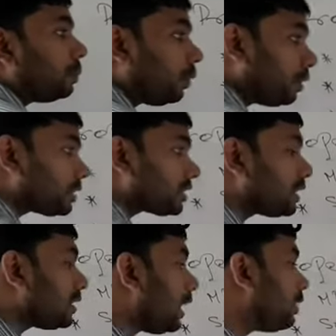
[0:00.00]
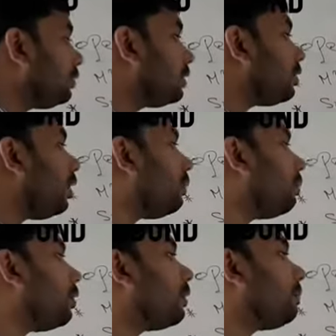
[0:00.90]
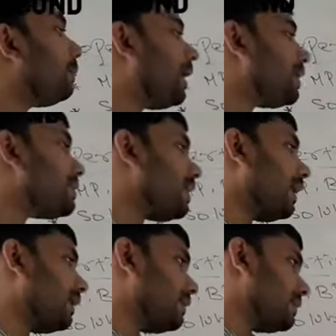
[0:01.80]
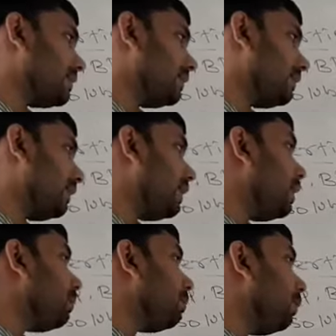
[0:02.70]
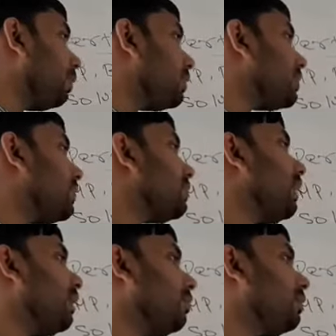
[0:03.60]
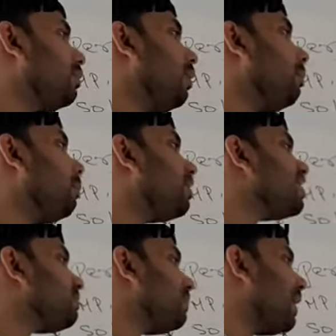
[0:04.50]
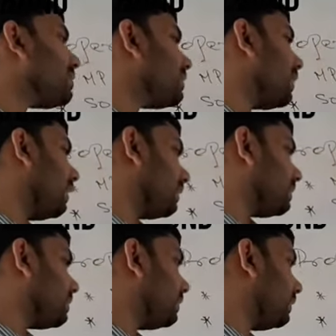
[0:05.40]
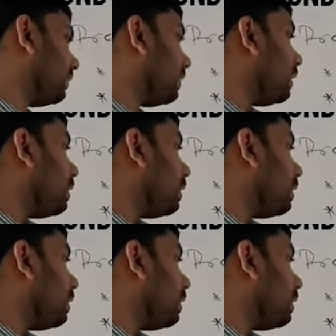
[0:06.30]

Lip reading: Molten ionic compound pass electricity. Molten ionic compounds pass electricity.